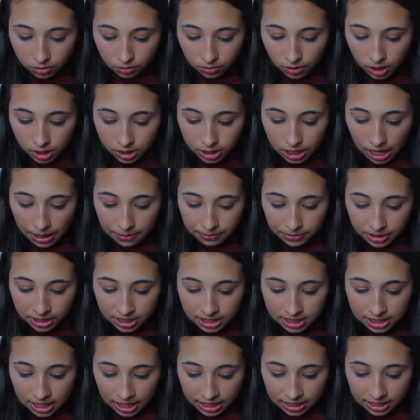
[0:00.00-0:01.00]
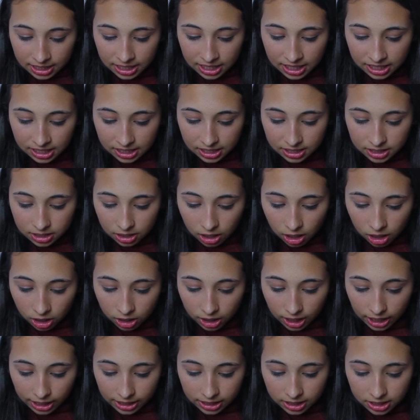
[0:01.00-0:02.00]
Watch Emily Secondly
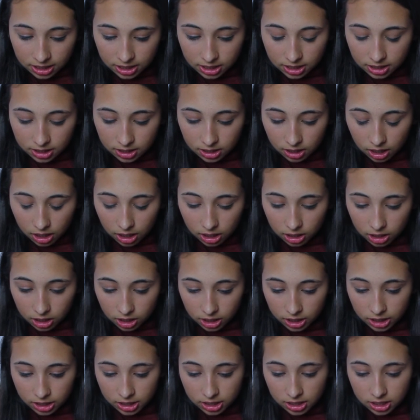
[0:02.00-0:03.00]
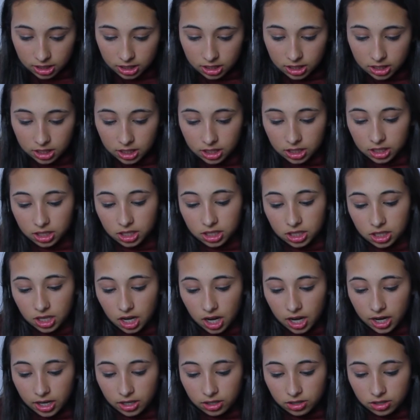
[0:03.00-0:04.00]
talk hottest, hottest
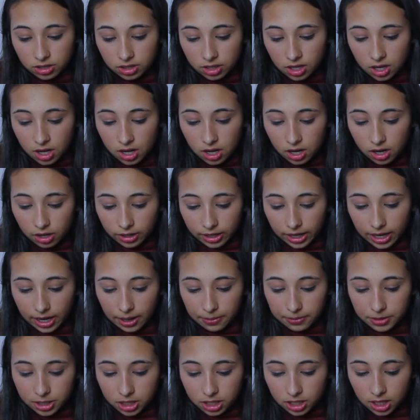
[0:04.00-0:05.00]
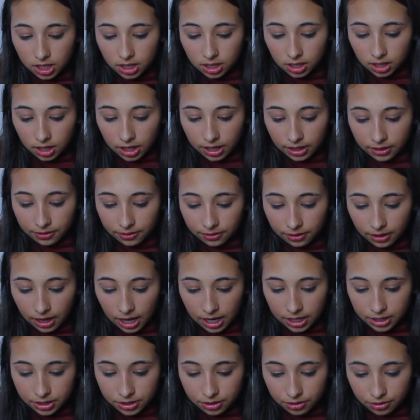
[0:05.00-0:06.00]
styles. Okay, I'm just gonna like
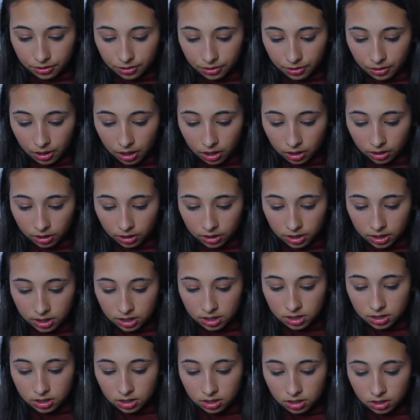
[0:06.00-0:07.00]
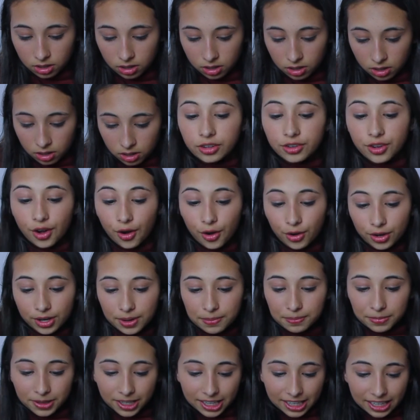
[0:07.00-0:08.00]
flash through all of this. Goal
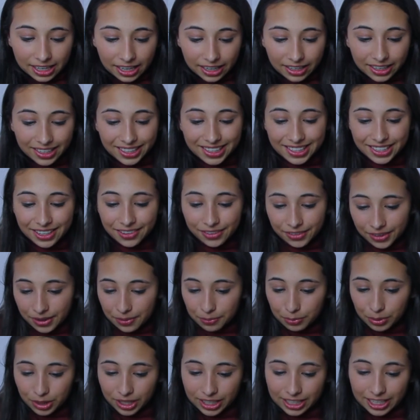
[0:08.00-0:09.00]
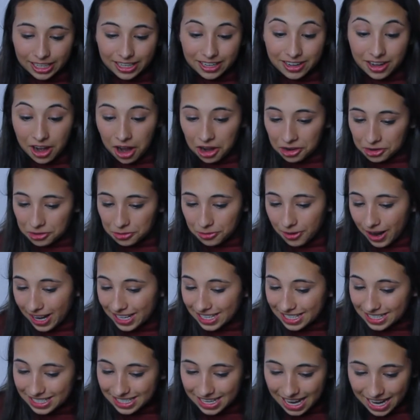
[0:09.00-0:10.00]
completed. You've completed not
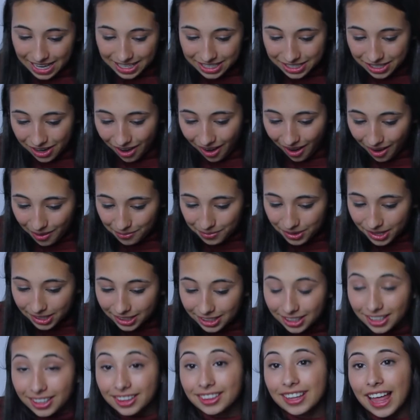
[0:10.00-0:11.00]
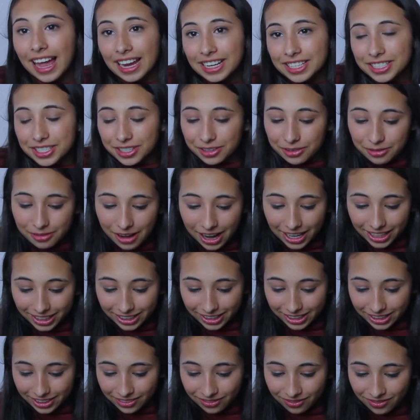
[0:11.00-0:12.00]
quite a day job. Collect your
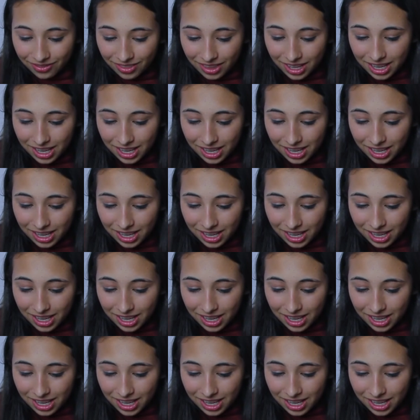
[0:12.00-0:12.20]
record.